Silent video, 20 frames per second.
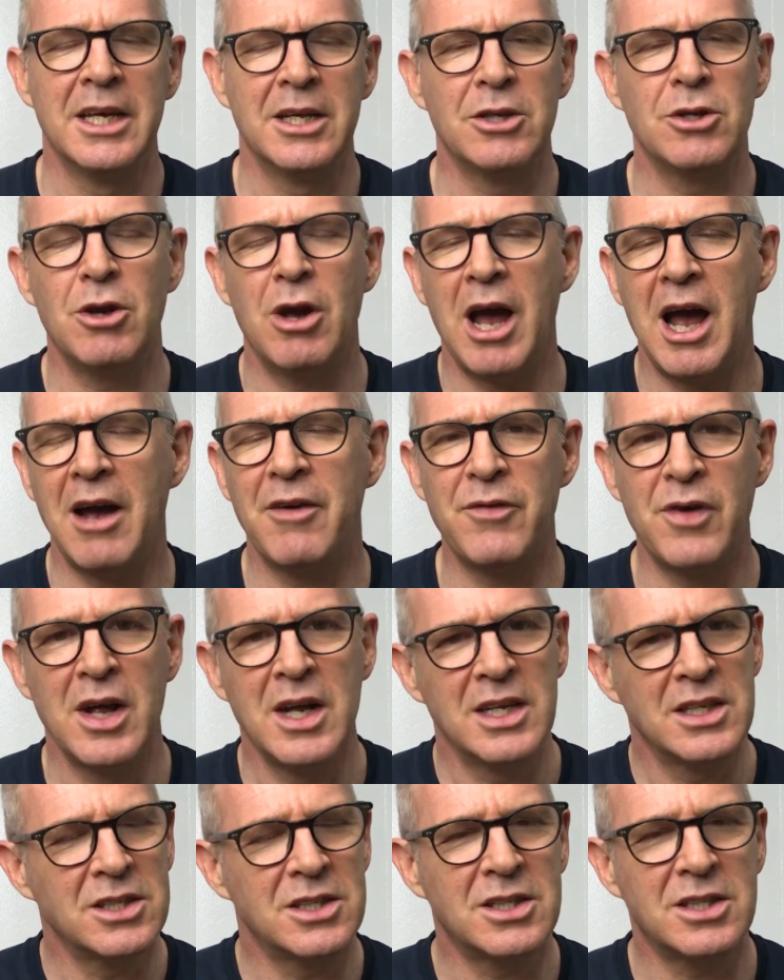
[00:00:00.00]
You have
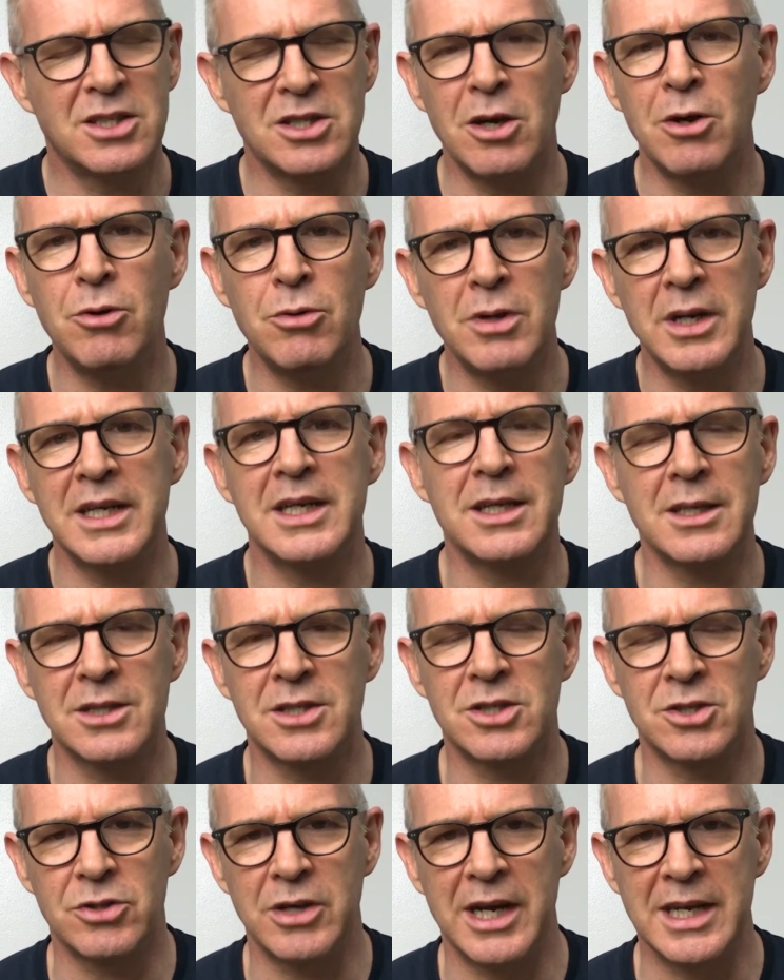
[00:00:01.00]
so little
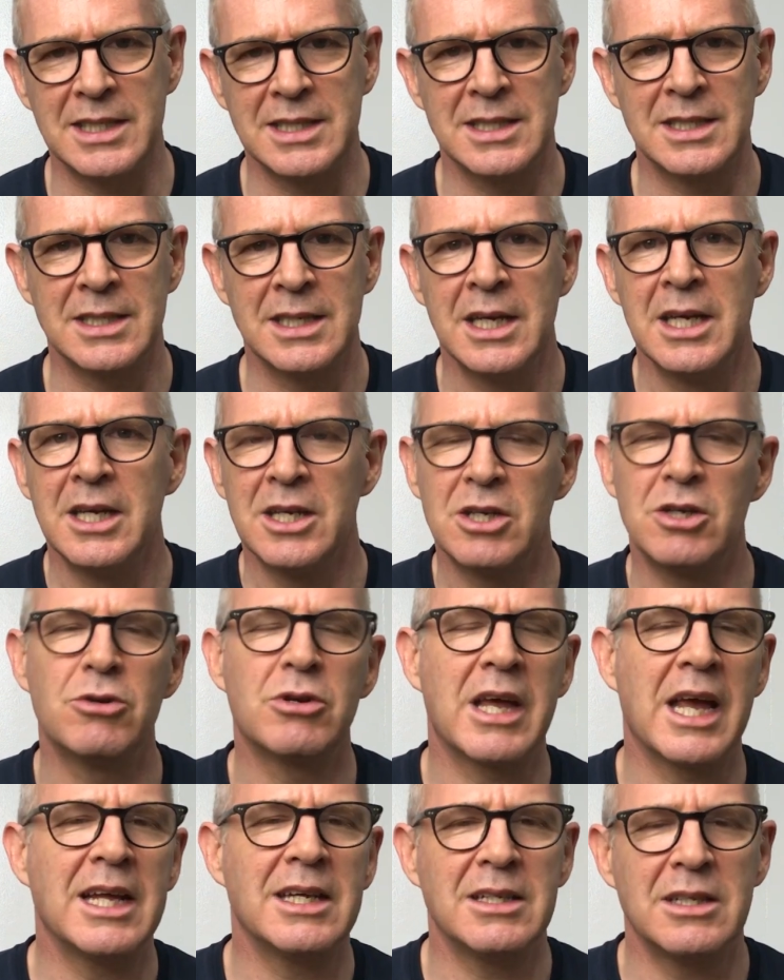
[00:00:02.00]
stress, you
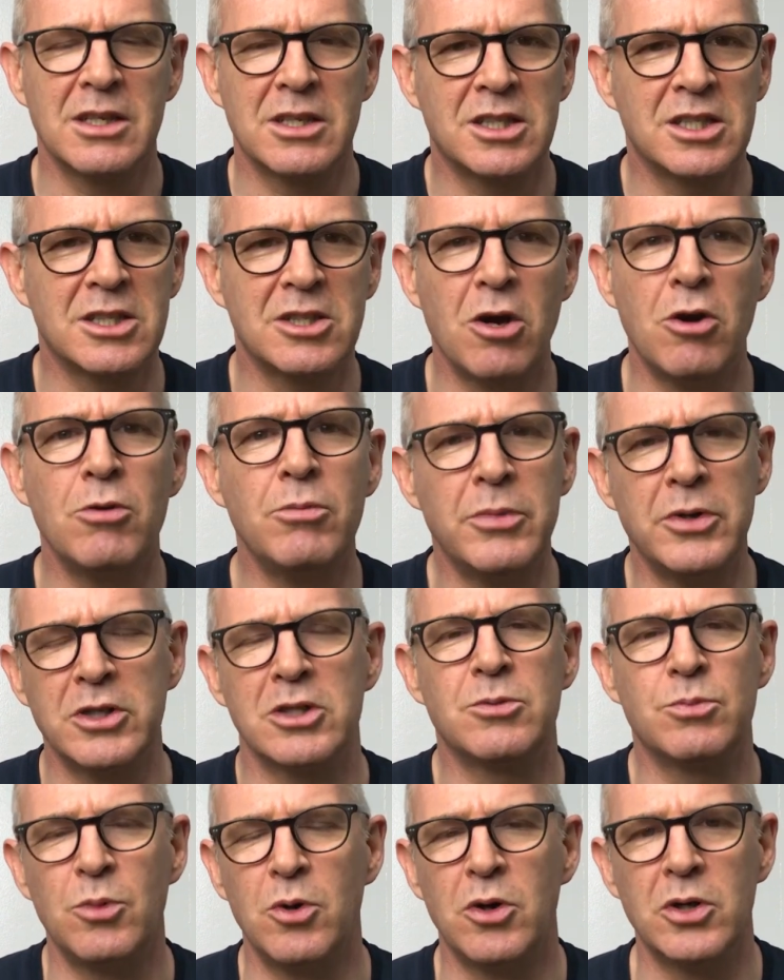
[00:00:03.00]
get so
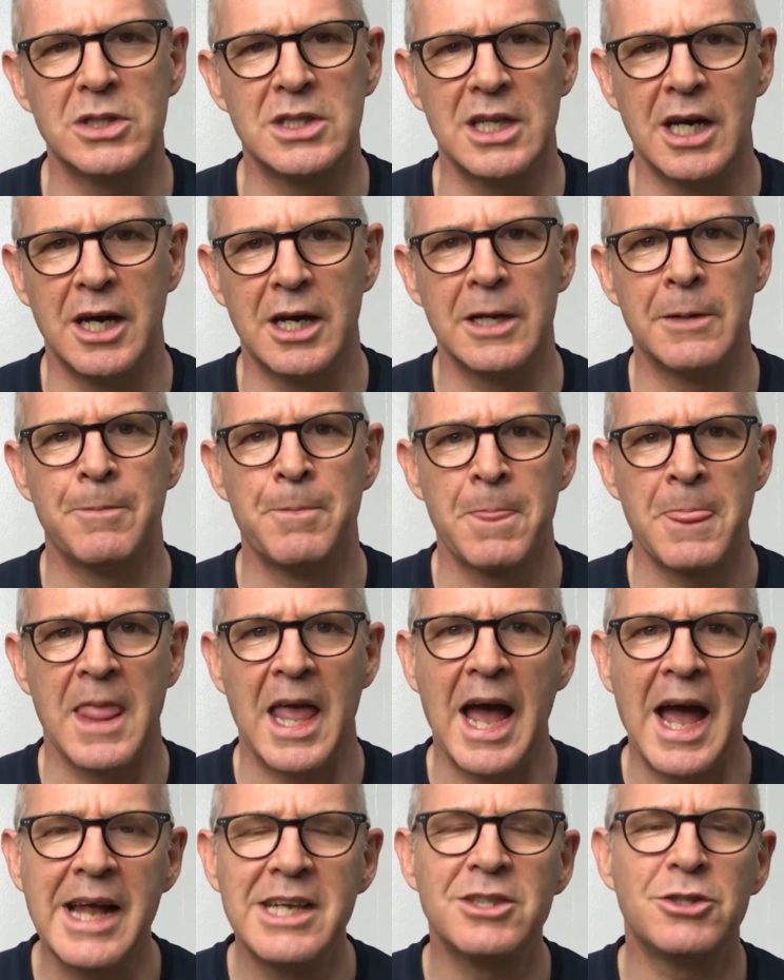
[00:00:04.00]
much more done,
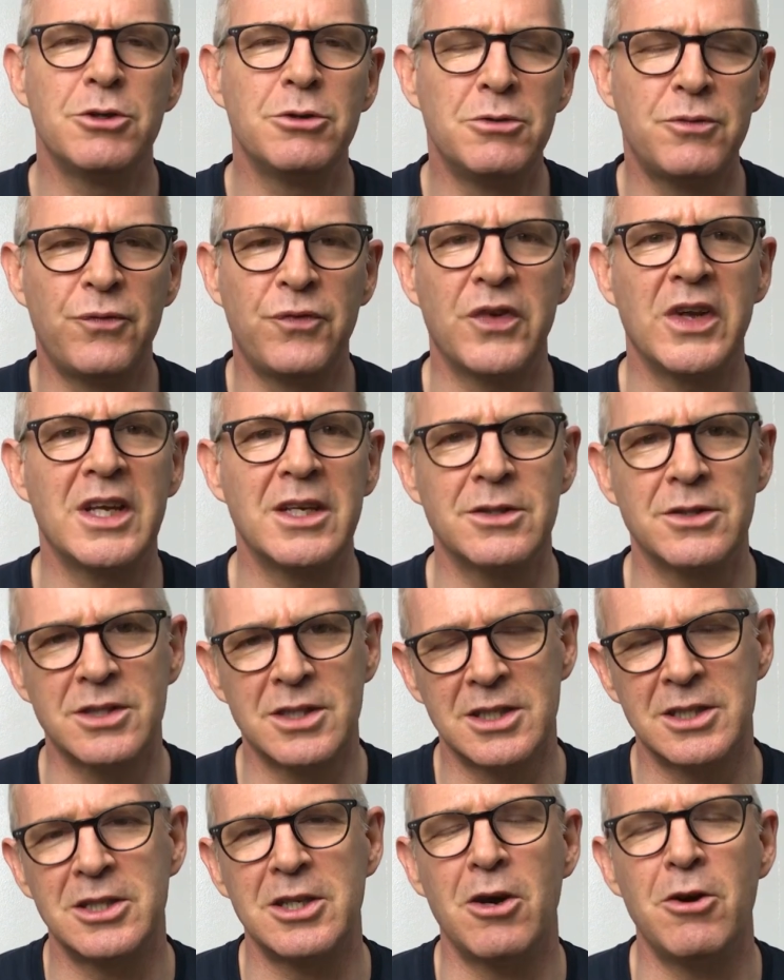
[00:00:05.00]
and you feel
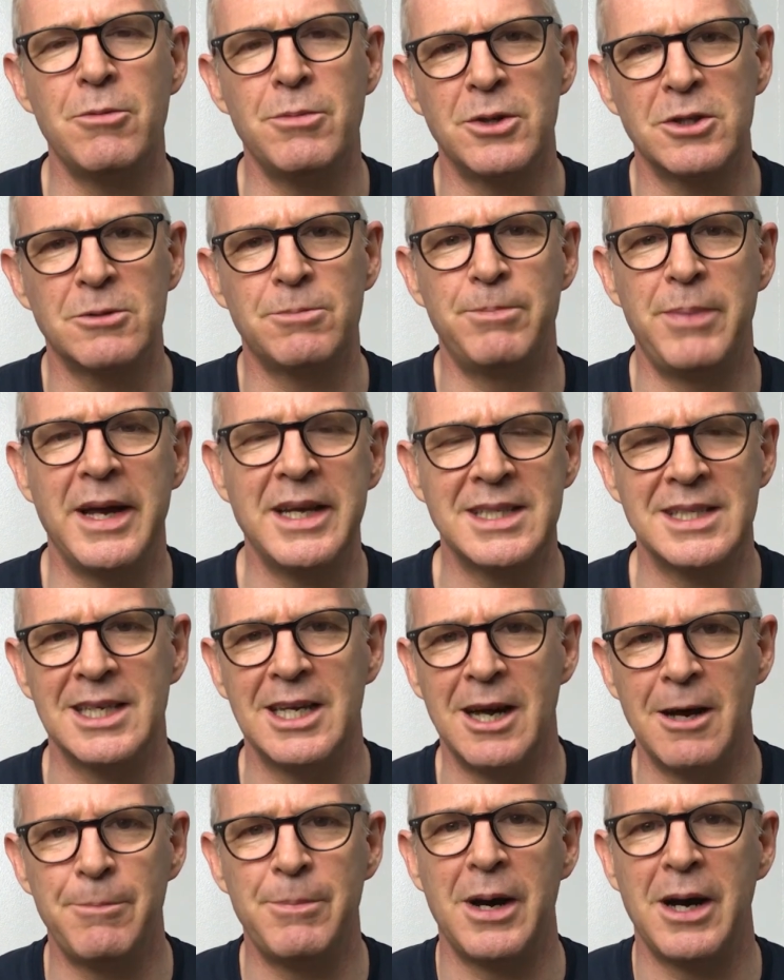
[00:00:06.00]
so much
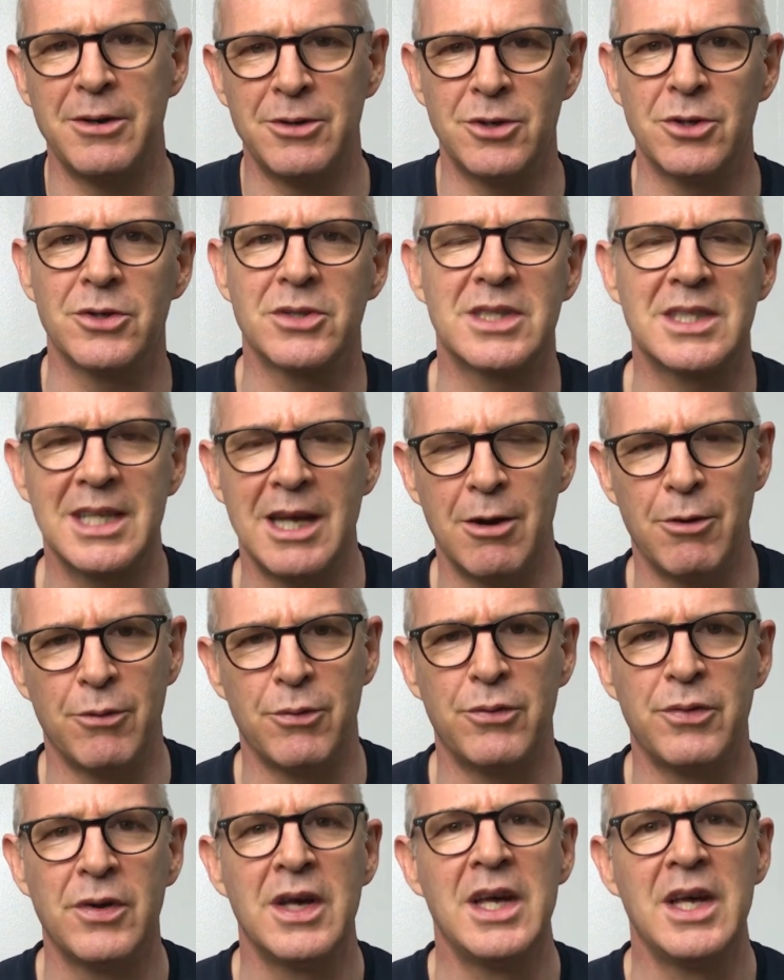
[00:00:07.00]
better about yourself.